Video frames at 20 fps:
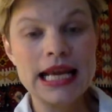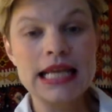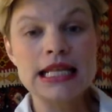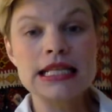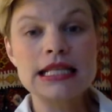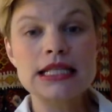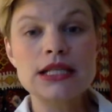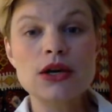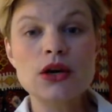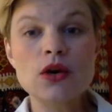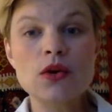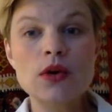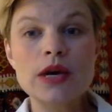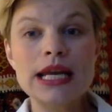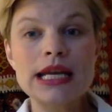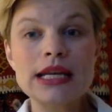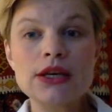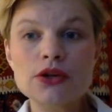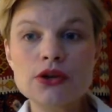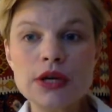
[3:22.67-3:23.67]
So
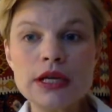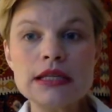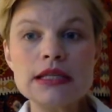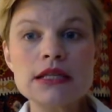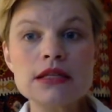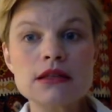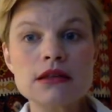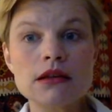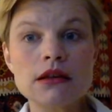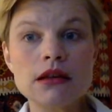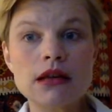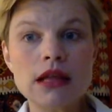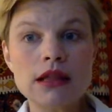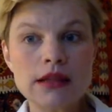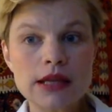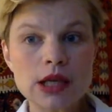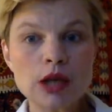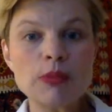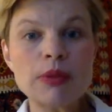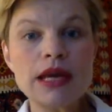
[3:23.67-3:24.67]
it increases a
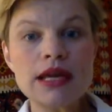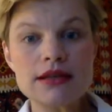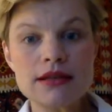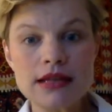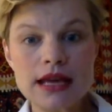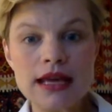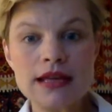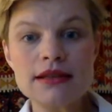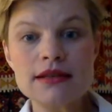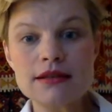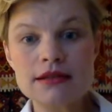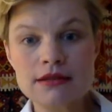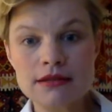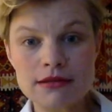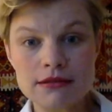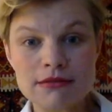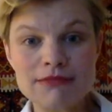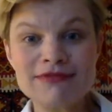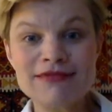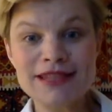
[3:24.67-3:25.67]
little bit as
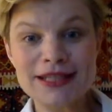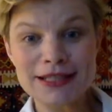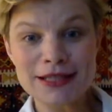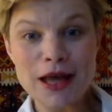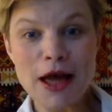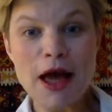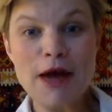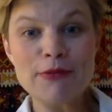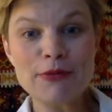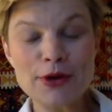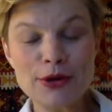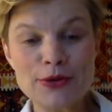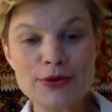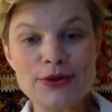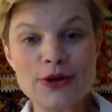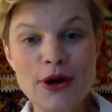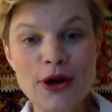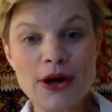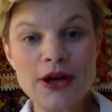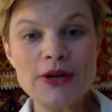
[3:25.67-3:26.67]
the time goes
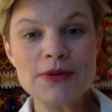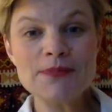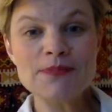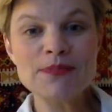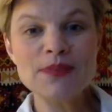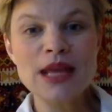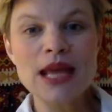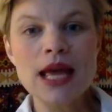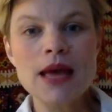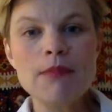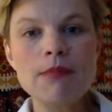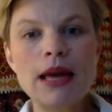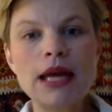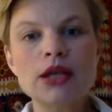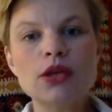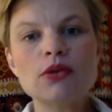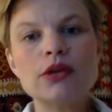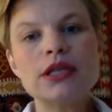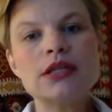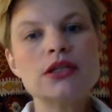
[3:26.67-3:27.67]
on, but
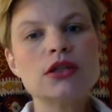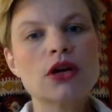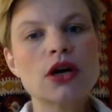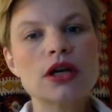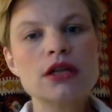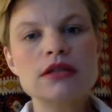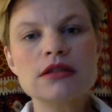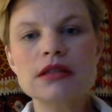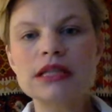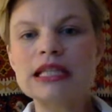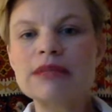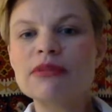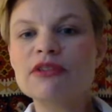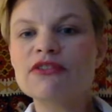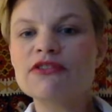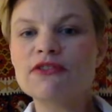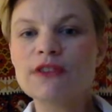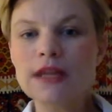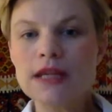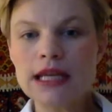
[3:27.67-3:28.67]
you need to constantly be
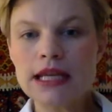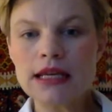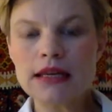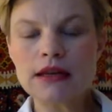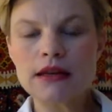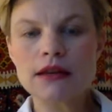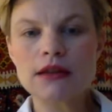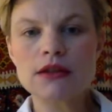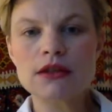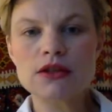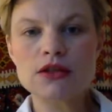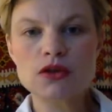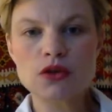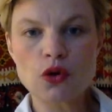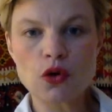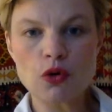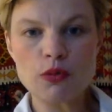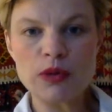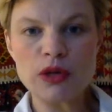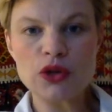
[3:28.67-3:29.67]
feeding the
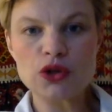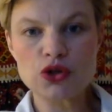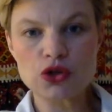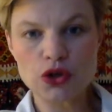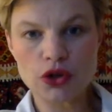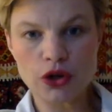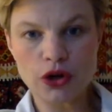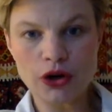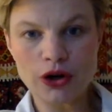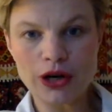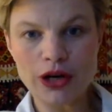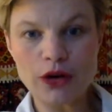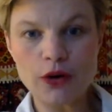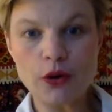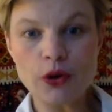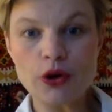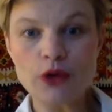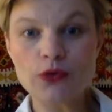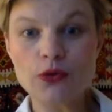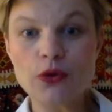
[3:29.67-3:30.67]
SCOBY sugar in
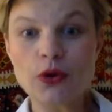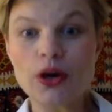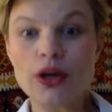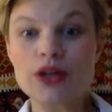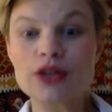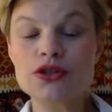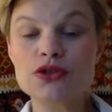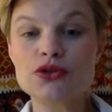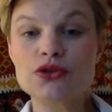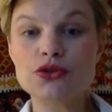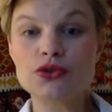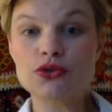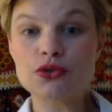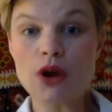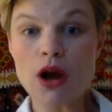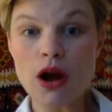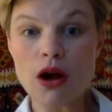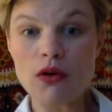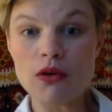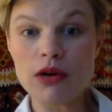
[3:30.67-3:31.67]
order for it to
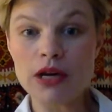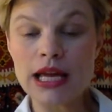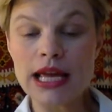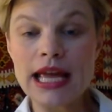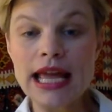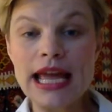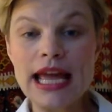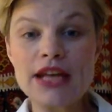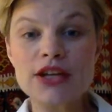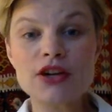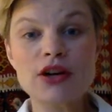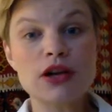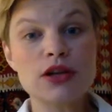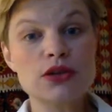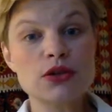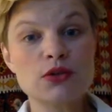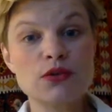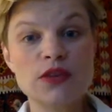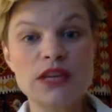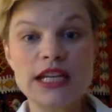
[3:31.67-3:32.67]
grow, and you're
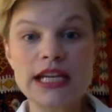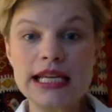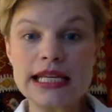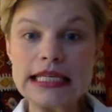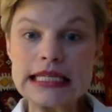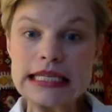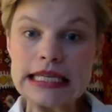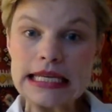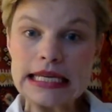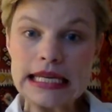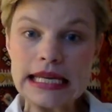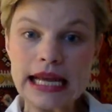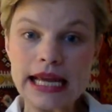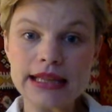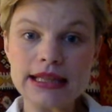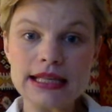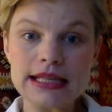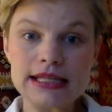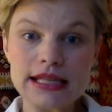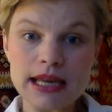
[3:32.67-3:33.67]
also feeding it tea
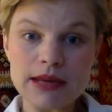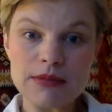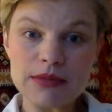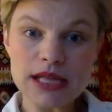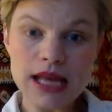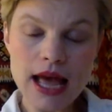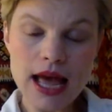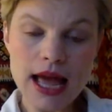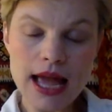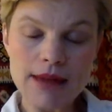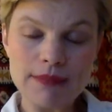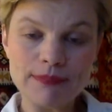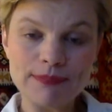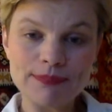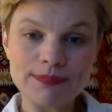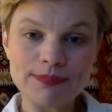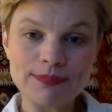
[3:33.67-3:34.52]
at the same time.